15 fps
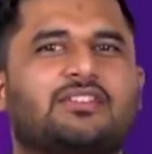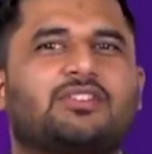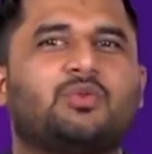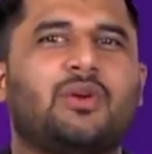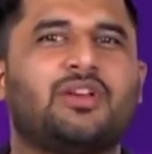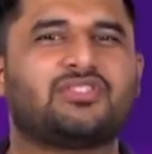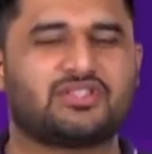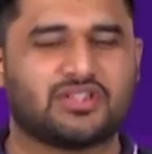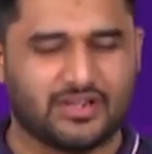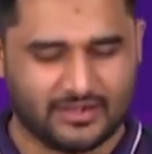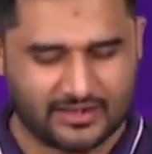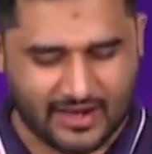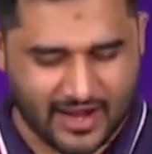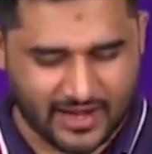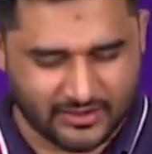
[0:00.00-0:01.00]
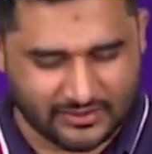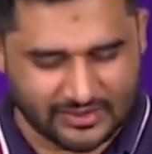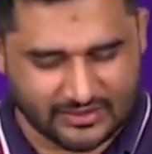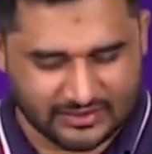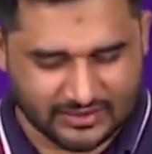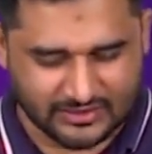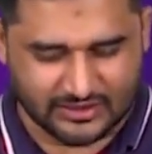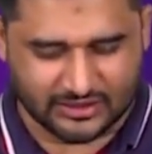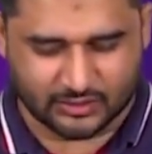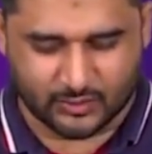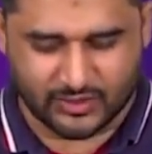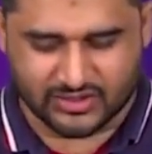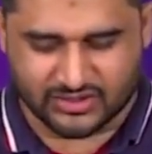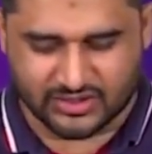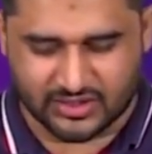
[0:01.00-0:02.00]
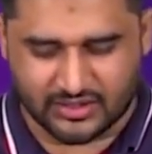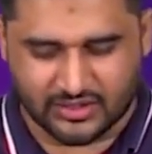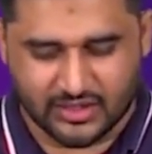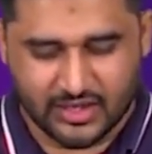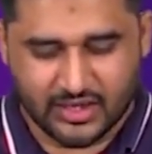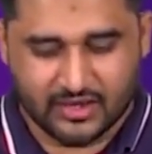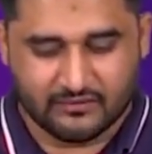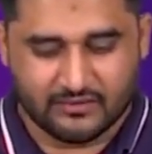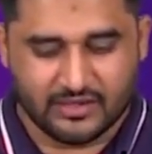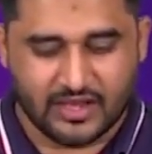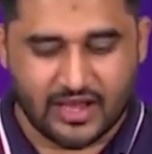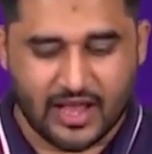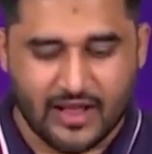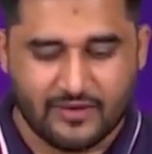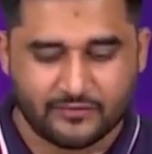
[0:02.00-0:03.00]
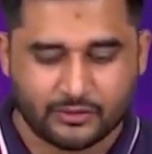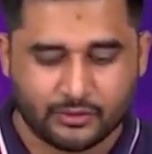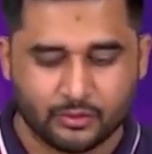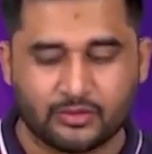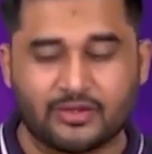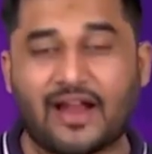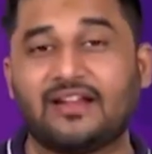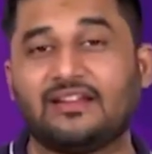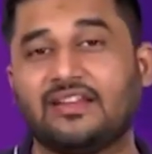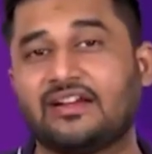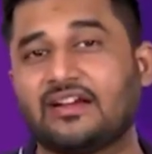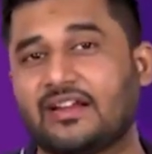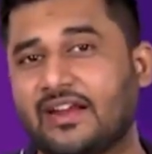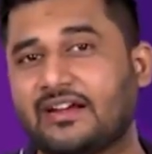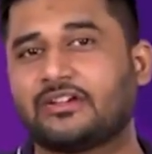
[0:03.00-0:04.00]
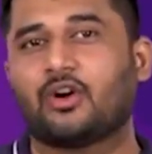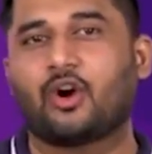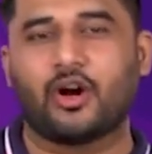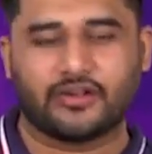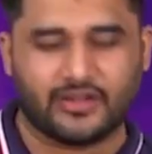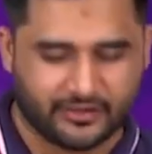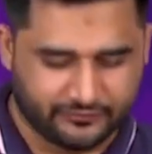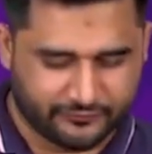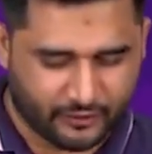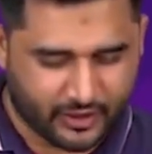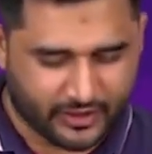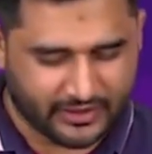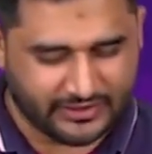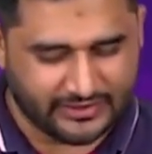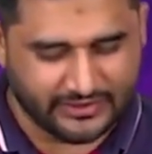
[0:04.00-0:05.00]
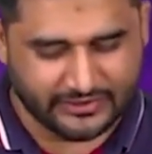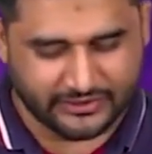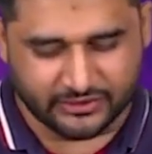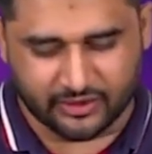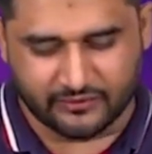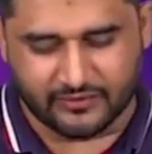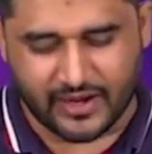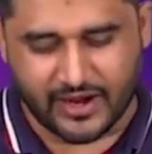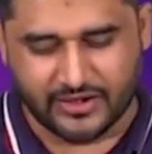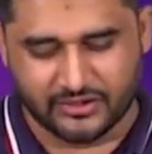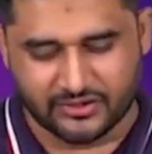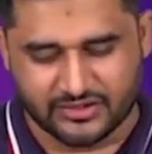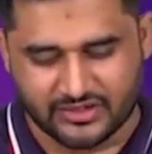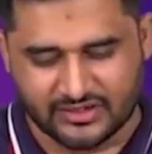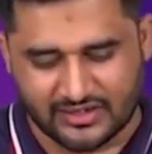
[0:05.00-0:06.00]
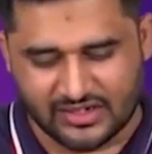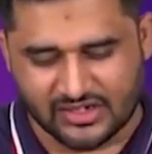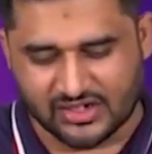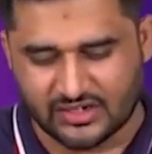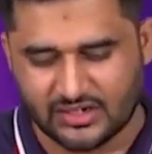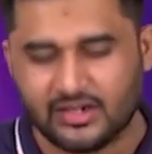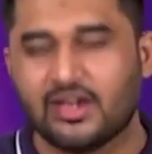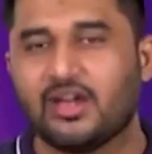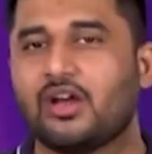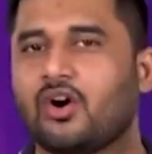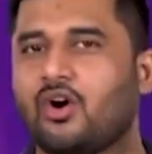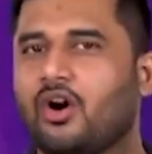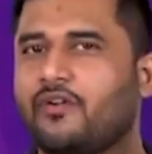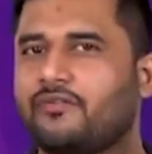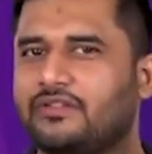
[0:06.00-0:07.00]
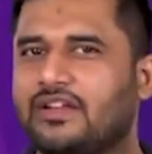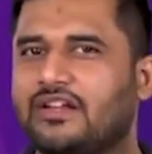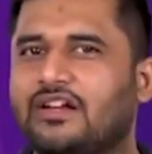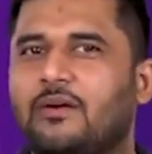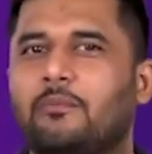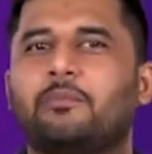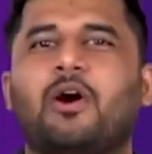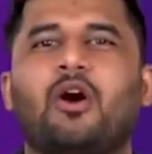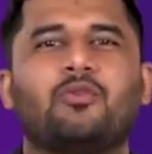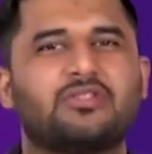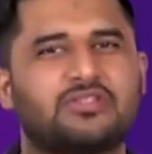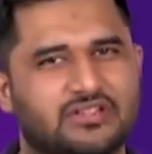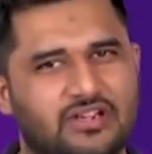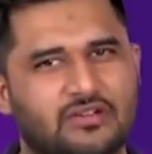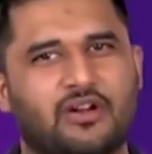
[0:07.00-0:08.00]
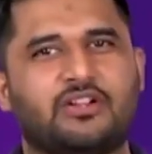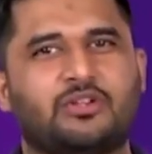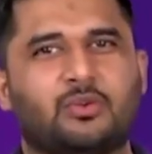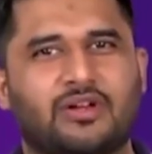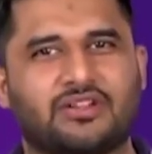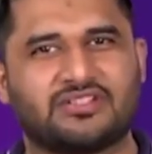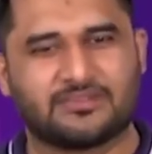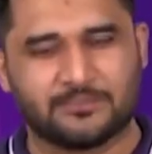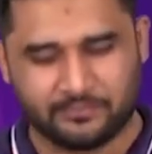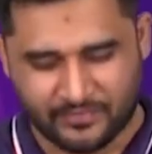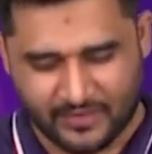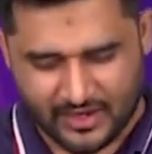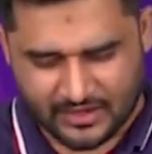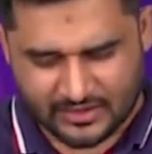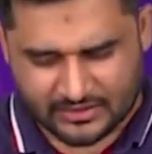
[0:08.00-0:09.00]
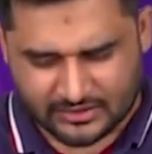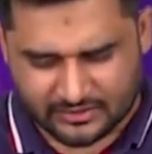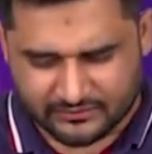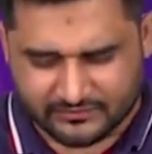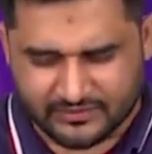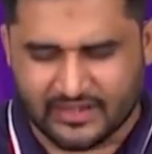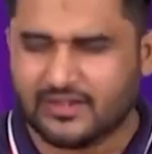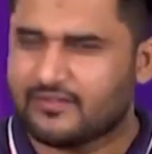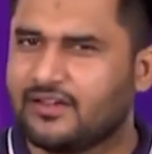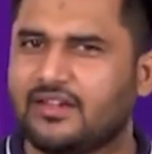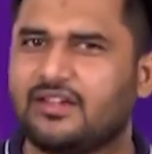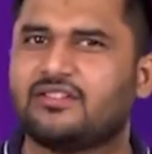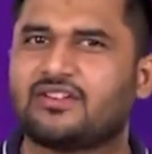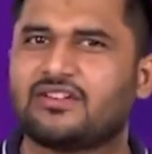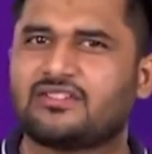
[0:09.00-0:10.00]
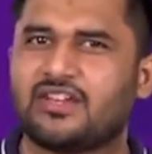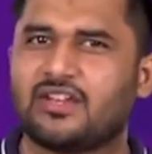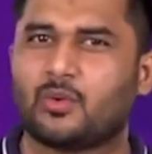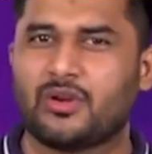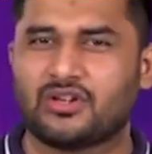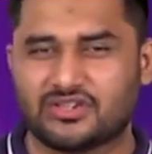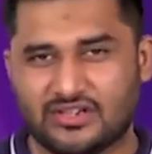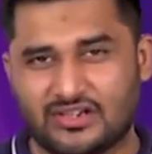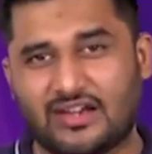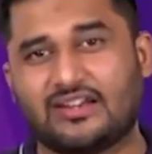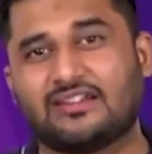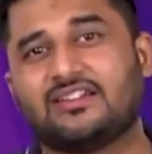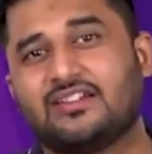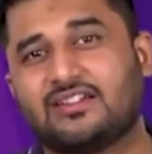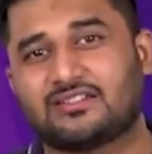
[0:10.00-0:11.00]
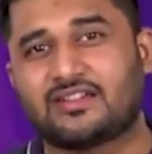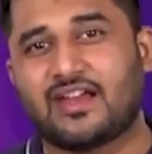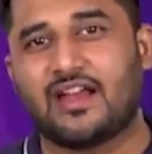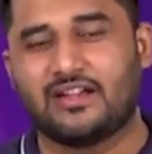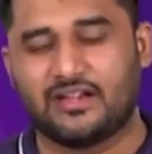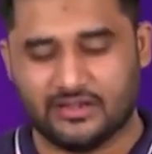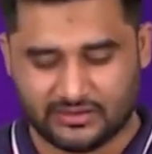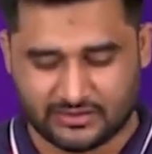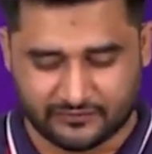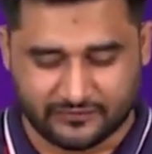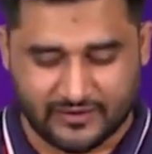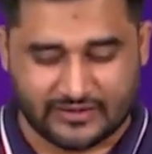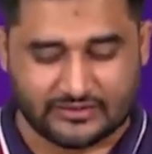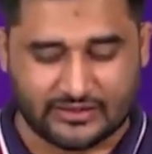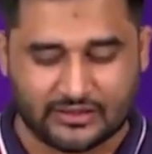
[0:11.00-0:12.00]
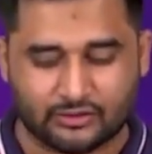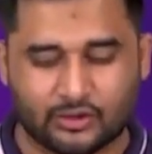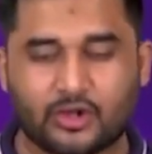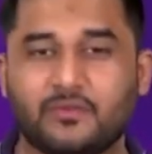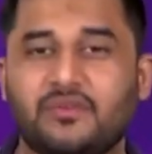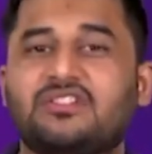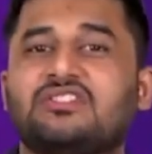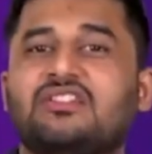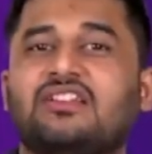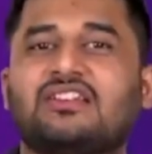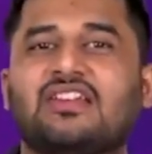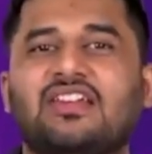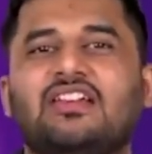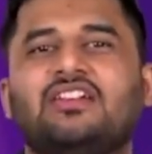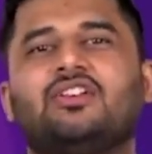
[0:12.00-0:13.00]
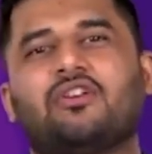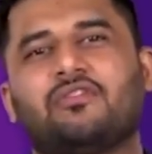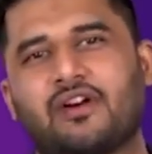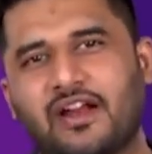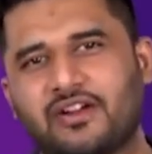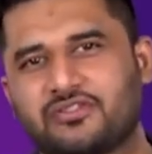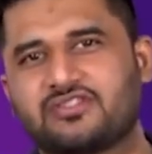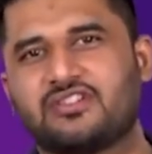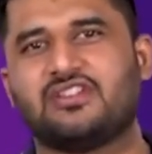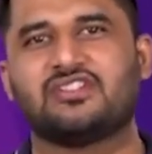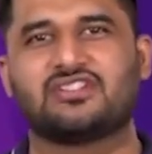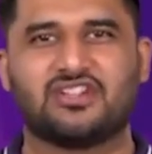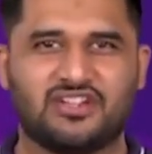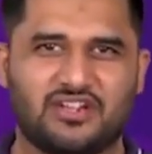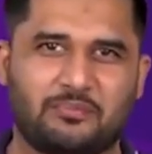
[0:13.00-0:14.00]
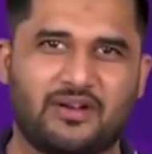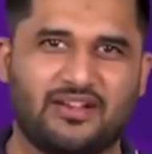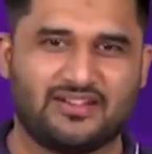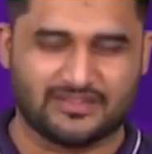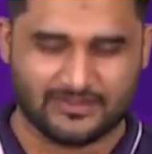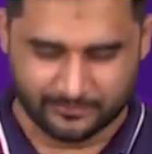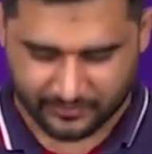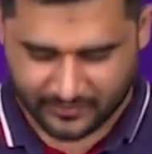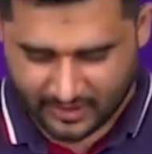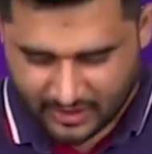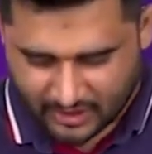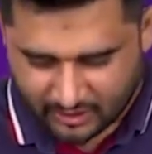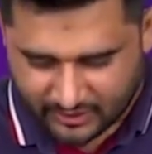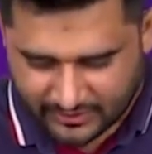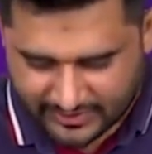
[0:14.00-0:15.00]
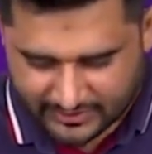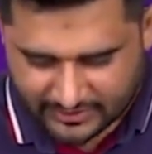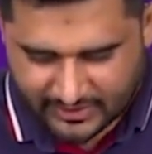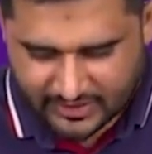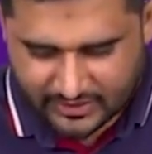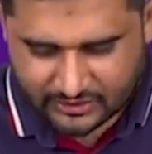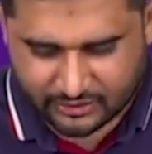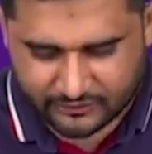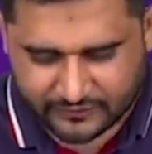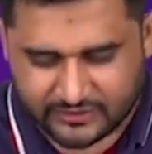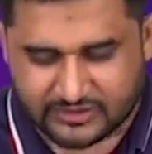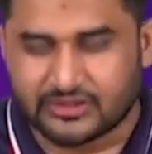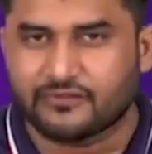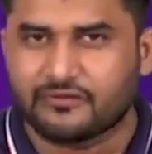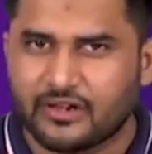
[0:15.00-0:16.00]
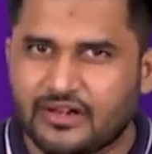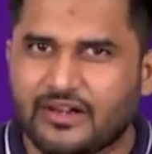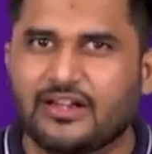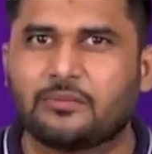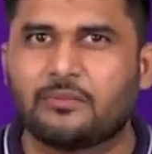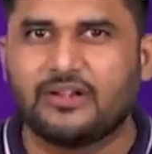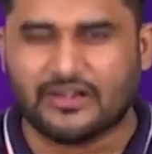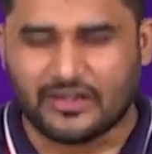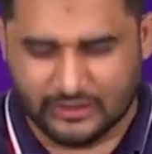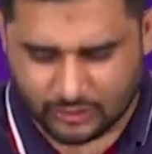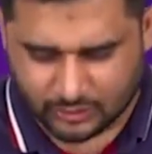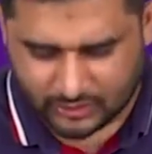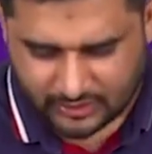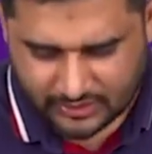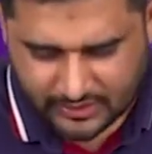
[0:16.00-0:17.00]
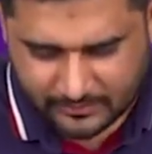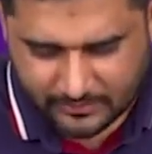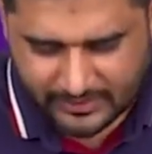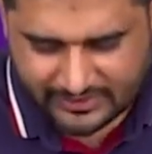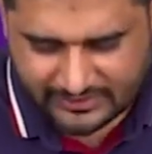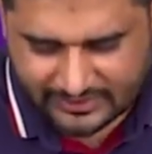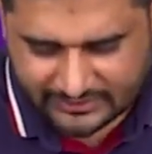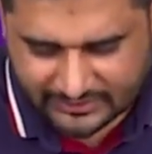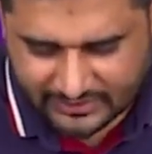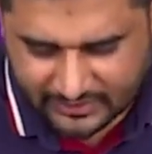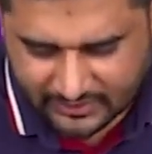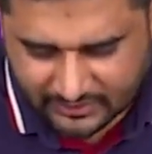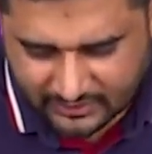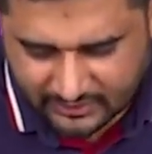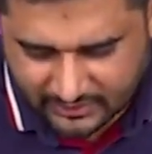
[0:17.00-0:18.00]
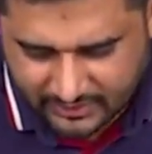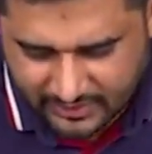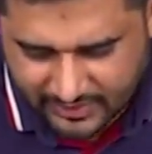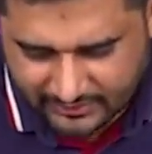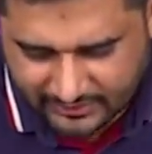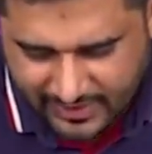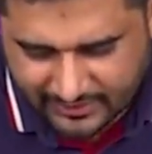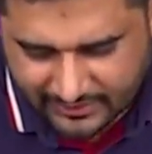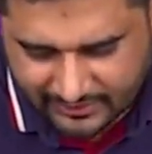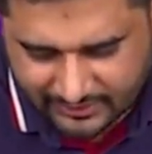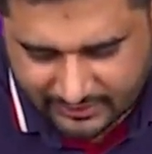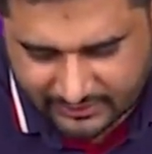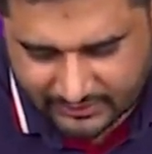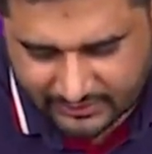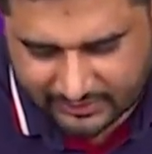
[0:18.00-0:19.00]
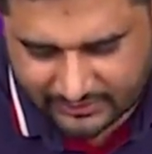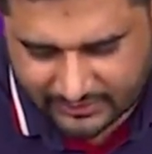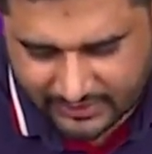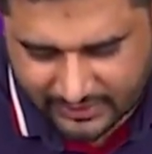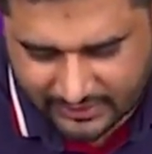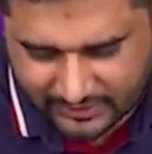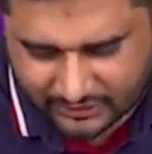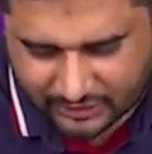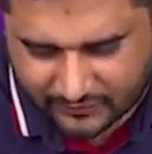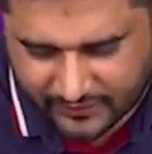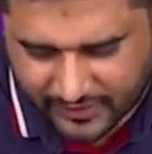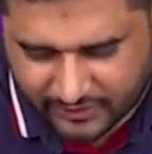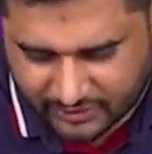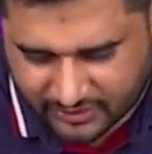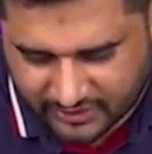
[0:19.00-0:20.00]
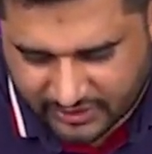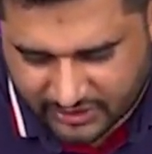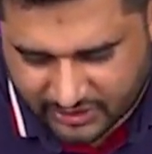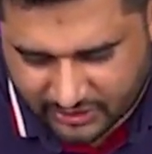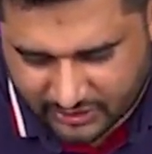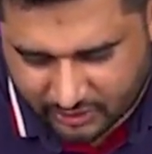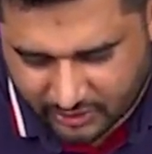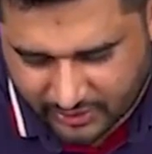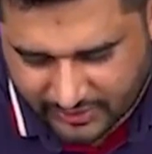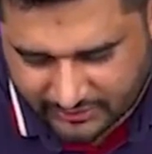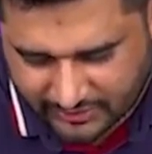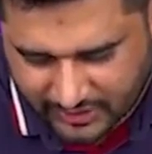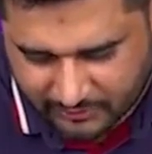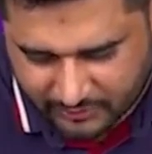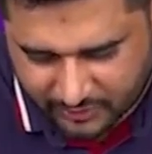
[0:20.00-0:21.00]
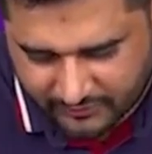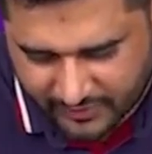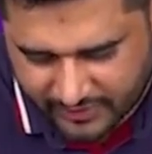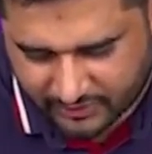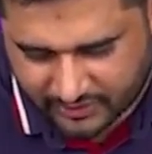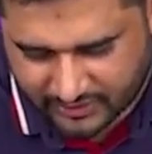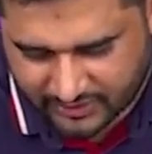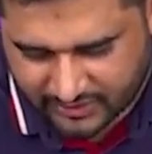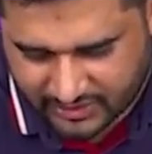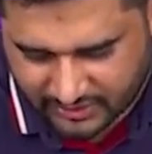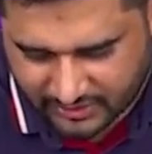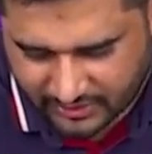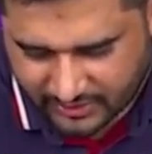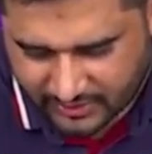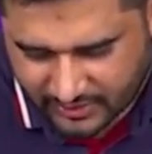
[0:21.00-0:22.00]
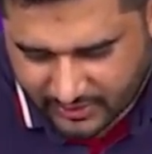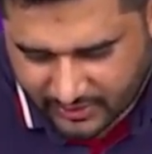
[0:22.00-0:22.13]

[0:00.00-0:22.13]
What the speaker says: this question, and you can see in this question we have to write the correct order for heat of hydrogenation of the compounds given to us. So very, very interesting question. Let us understand the factors on which this heat of hydrogenation depends. All right, so first of all, let me tell you a basic thing, and that is this heat of hydrogenation or enthalpy of hydrogenation